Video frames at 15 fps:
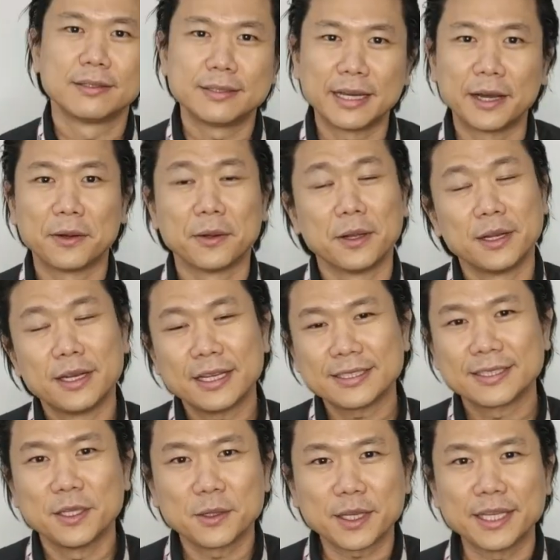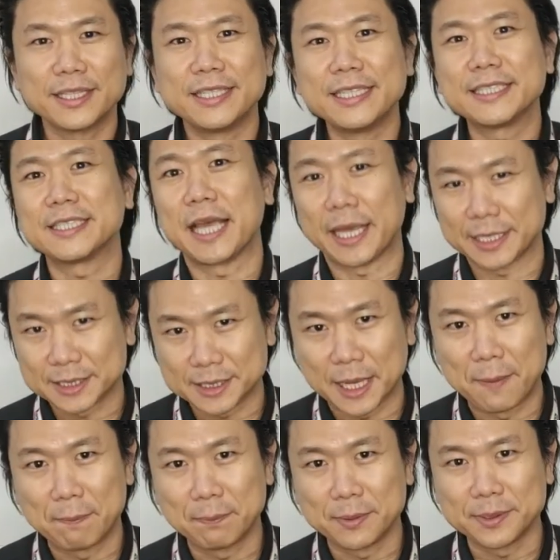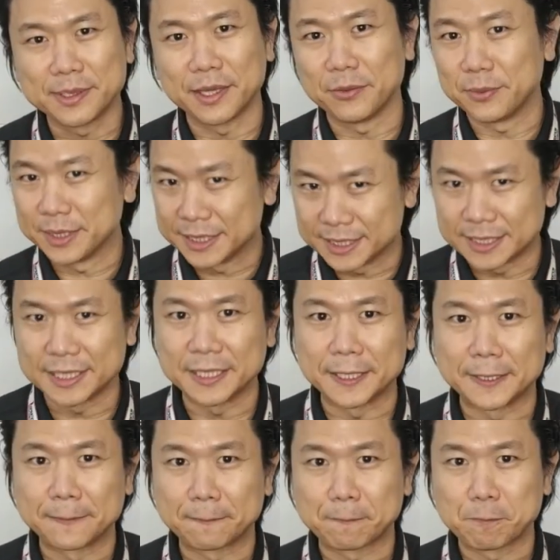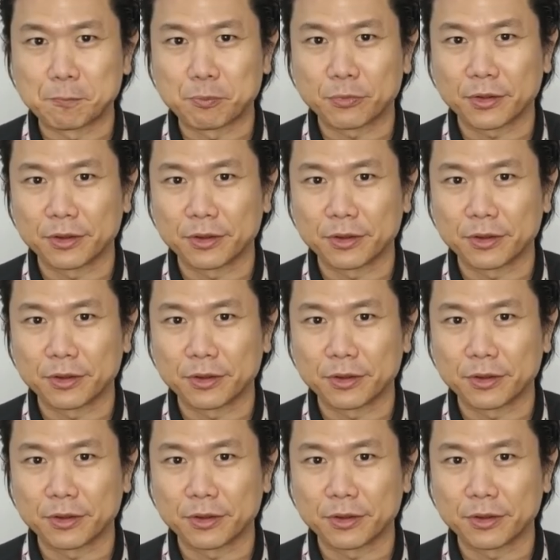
Now let's look at this example that we see.